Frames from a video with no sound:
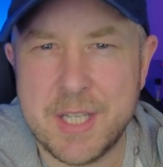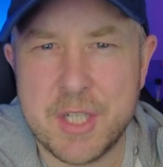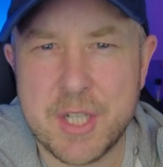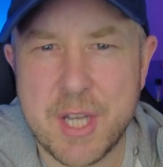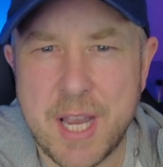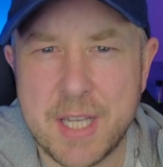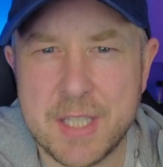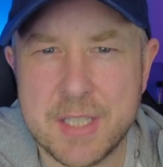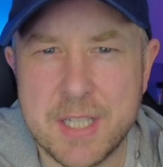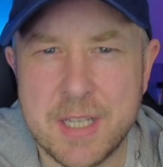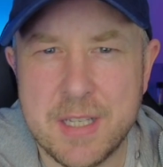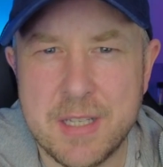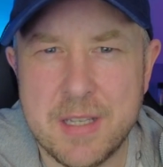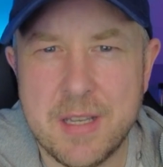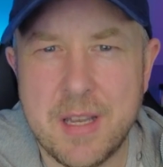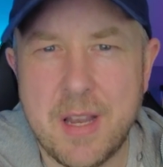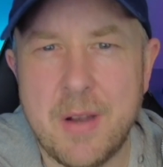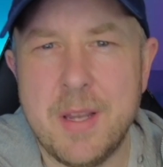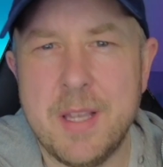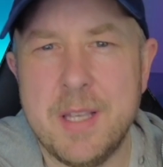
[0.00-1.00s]
changing.
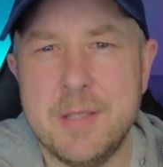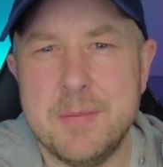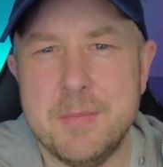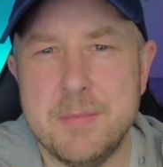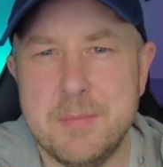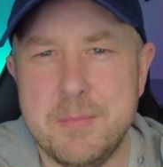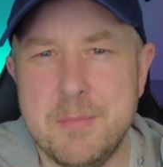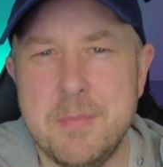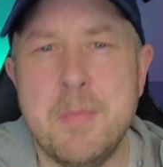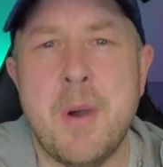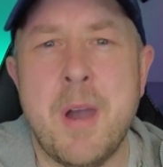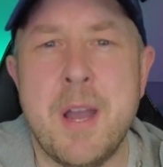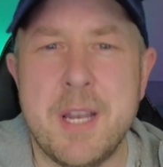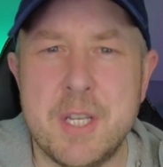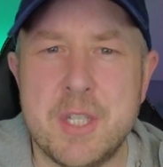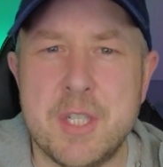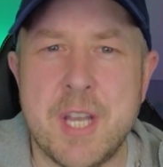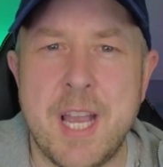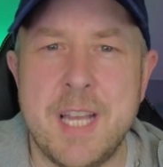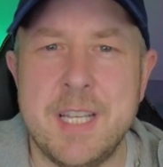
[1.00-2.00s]
Only
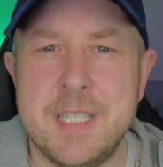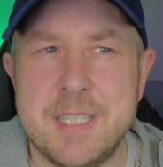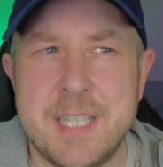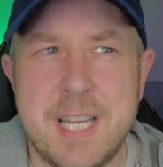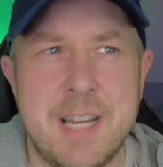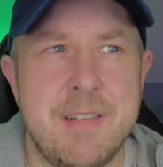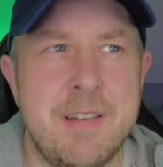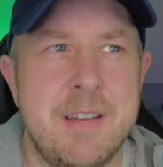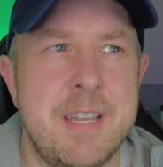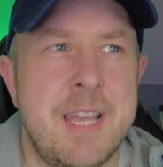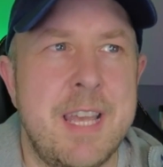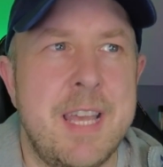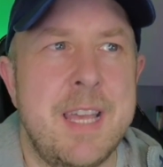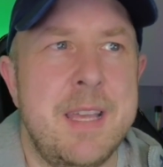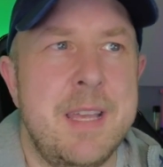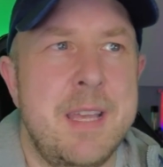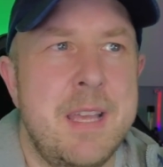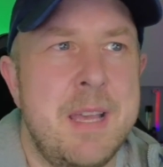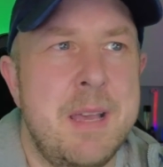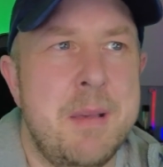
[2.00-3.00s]
minor changes here and
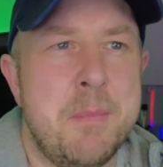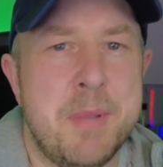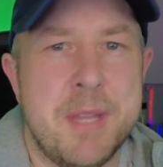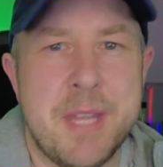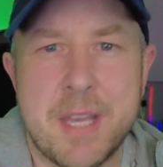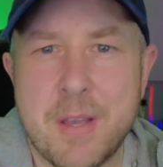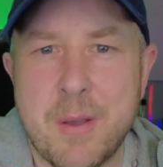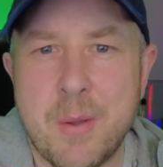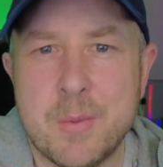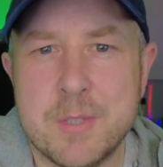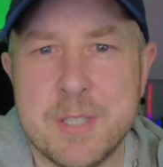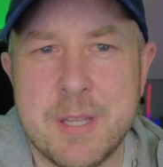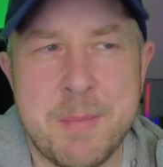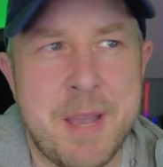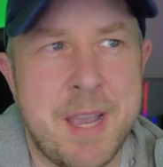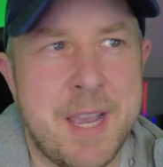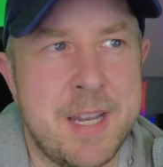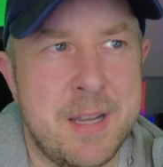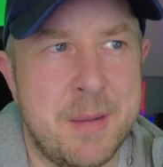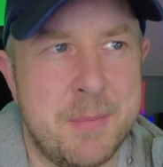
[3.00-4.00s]
there, but they're
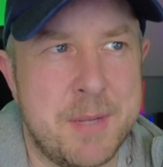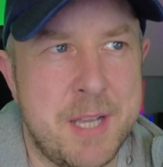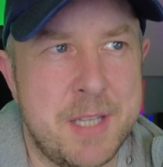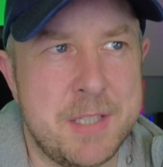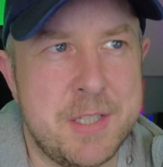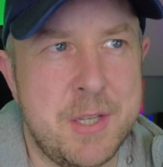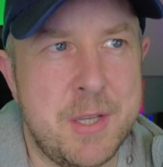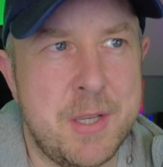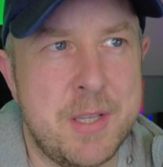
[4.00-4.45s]
constantly making updates. And you